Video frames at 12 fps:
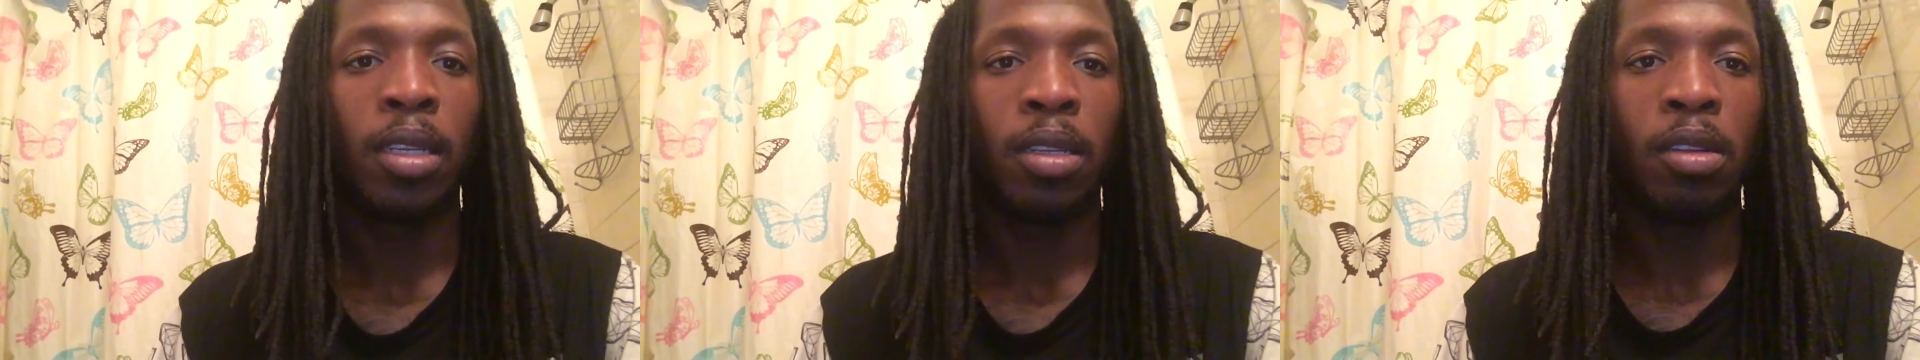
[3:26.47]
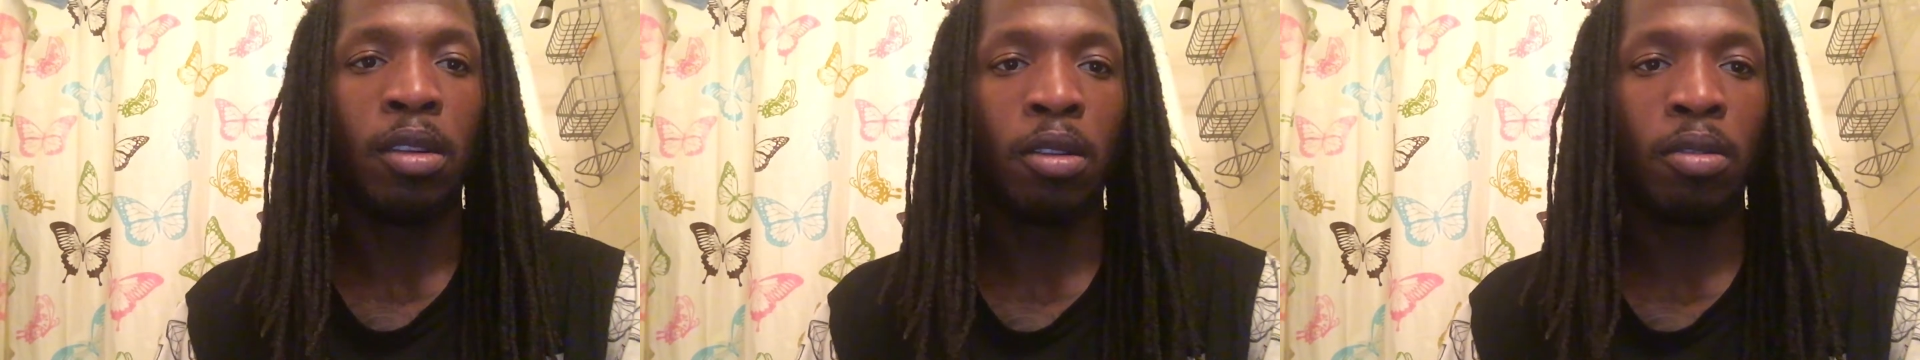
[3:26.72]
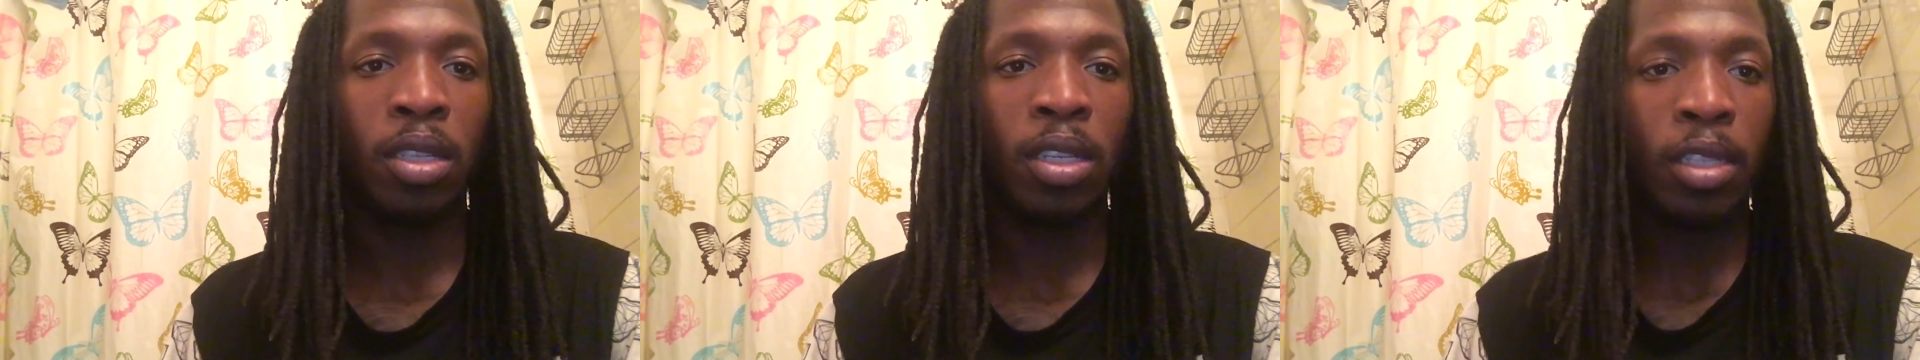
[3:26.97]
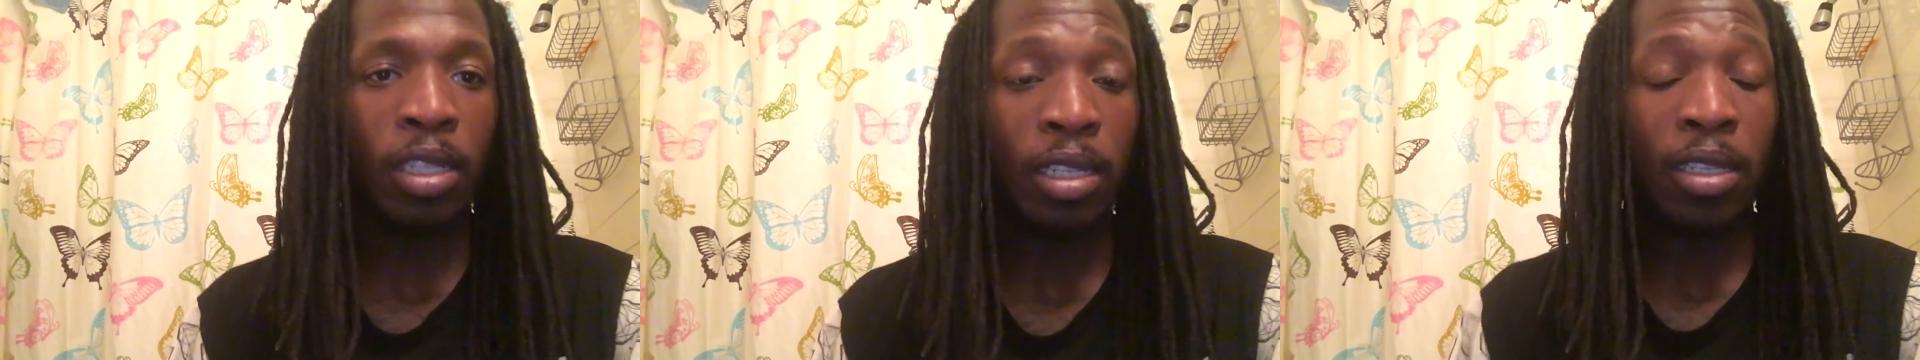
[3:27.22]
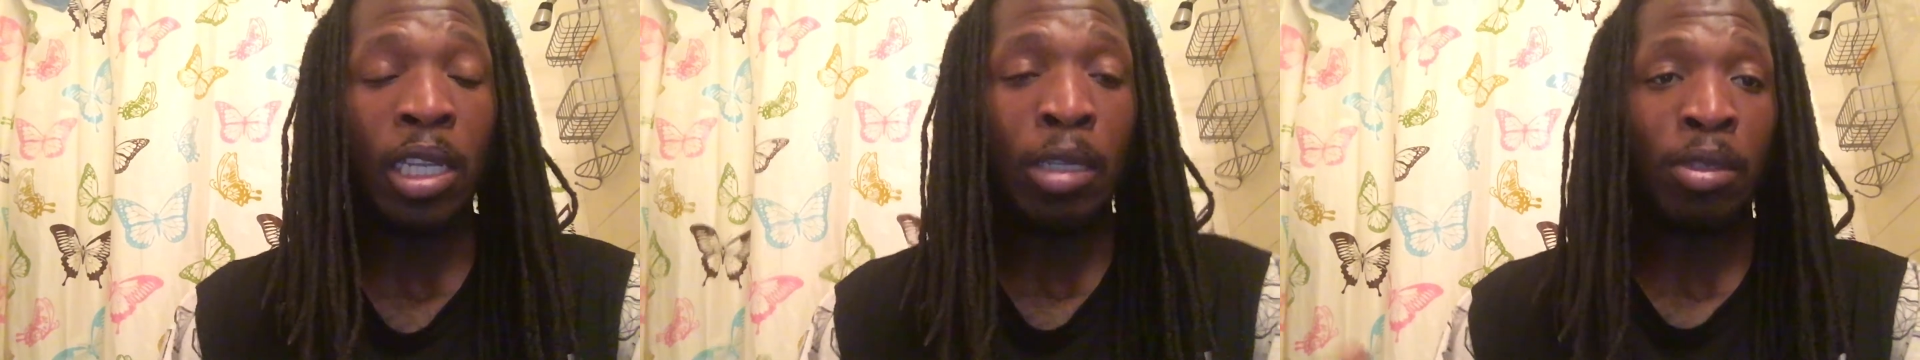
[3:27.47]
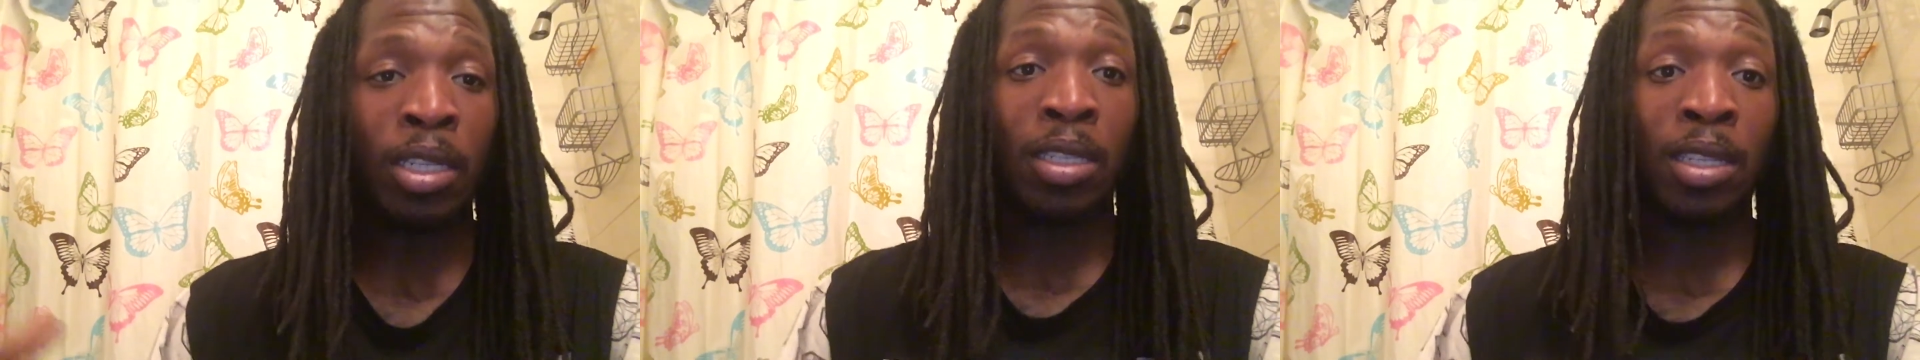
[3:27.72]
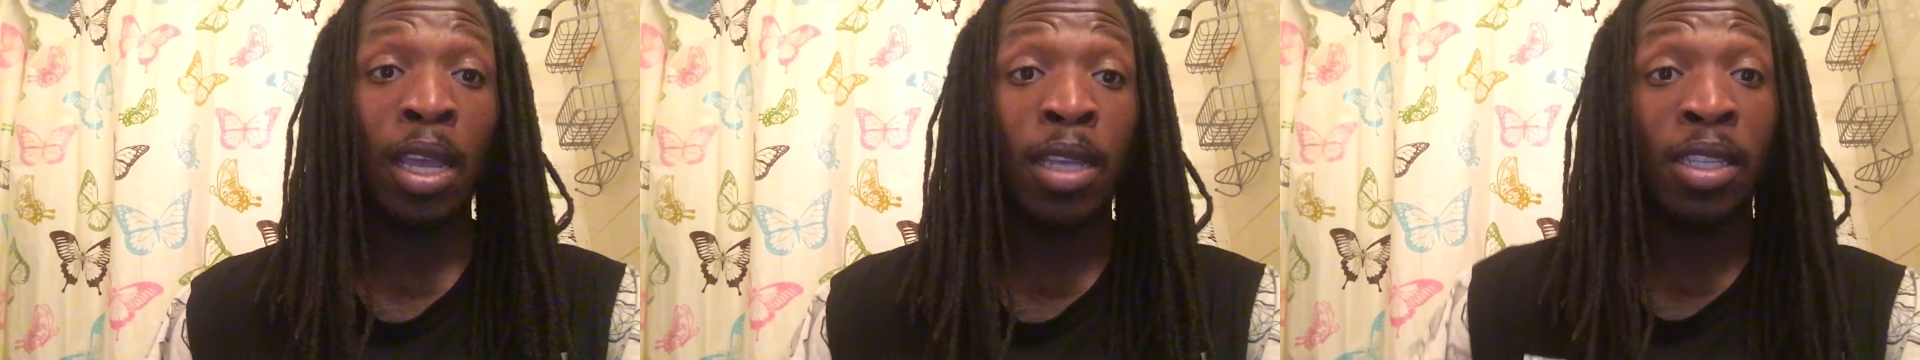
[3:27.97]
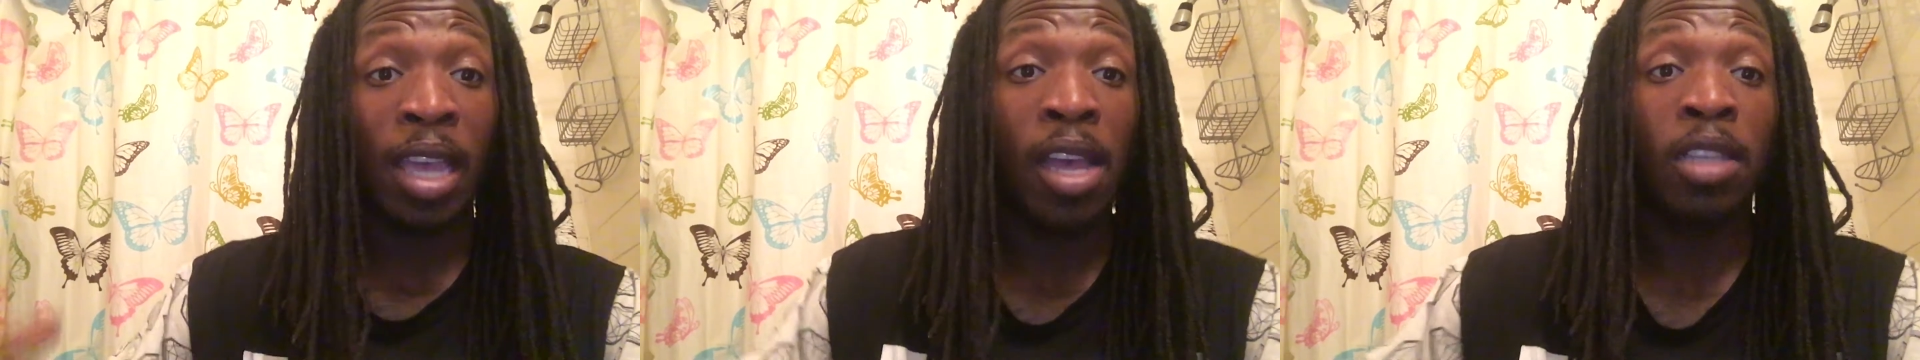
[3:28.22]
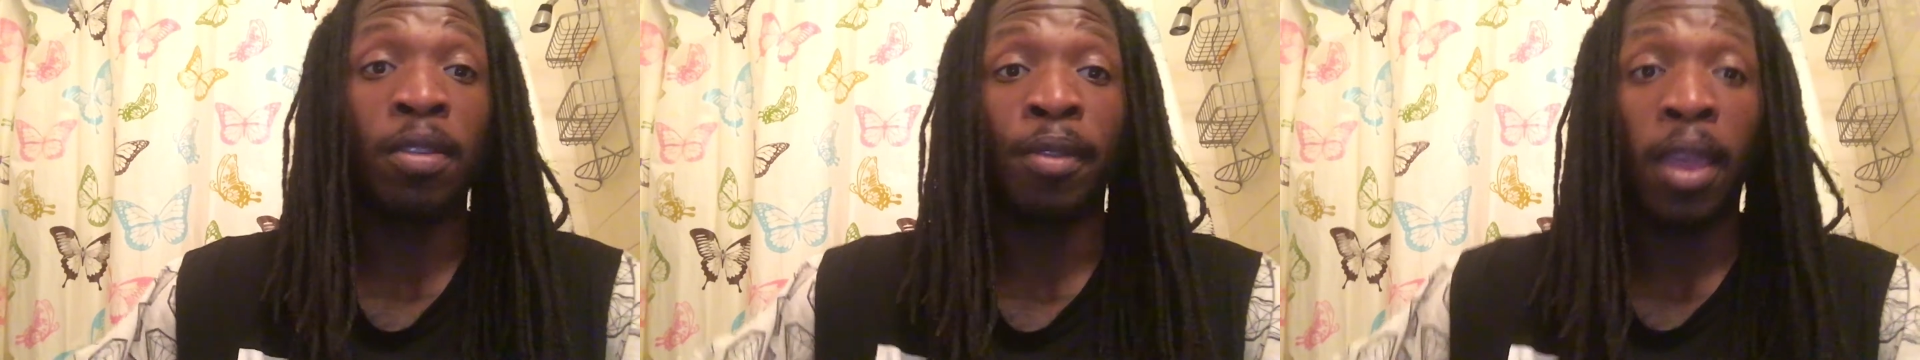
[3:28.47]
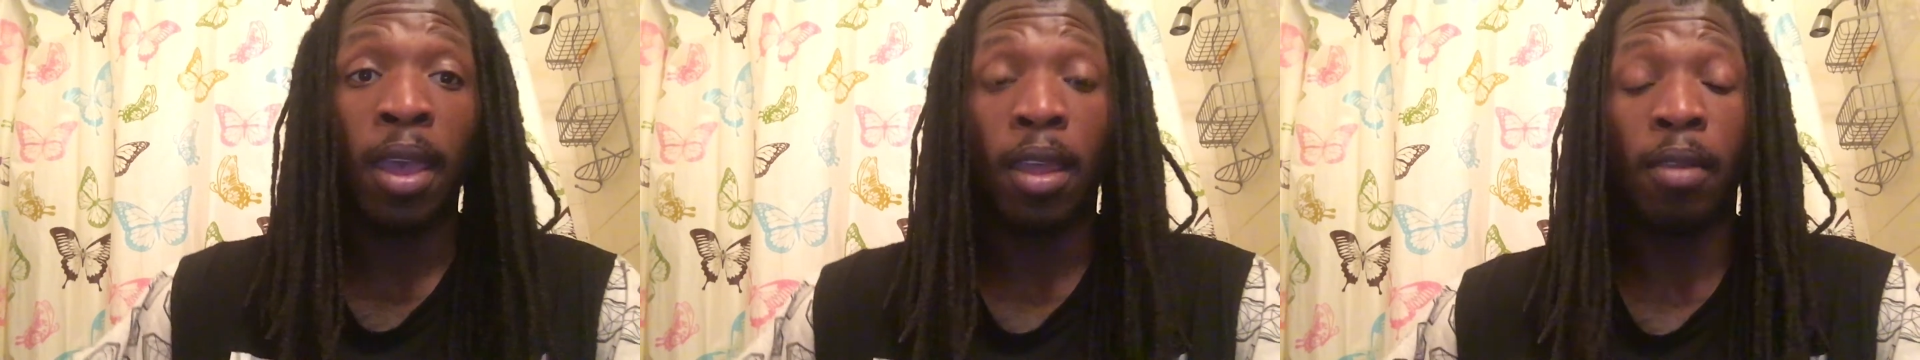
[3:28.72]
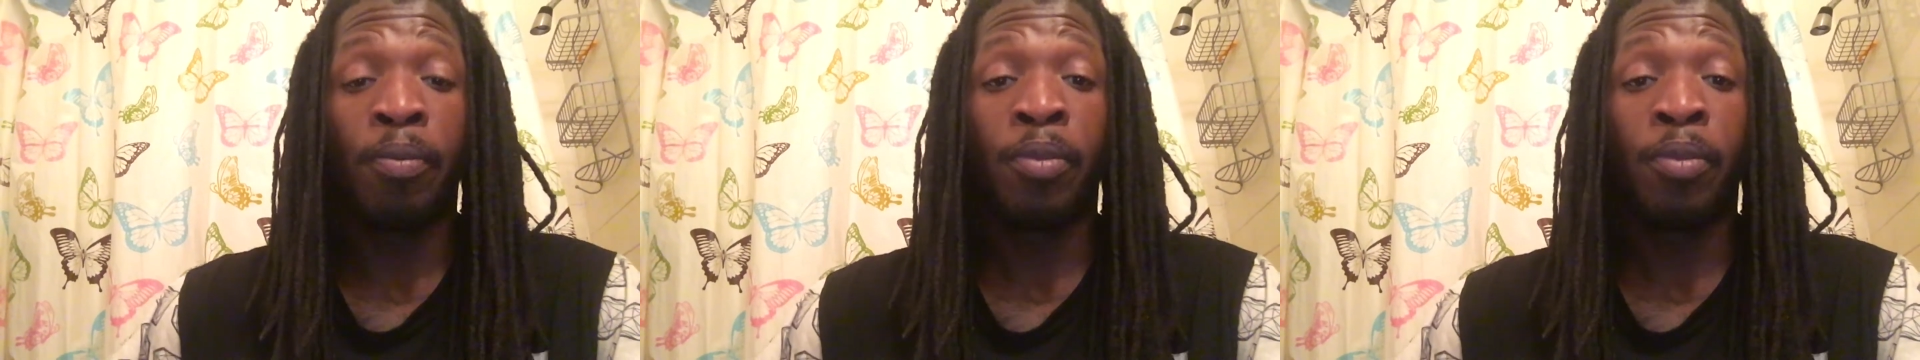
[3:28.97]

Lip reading: to this team's success as of yet.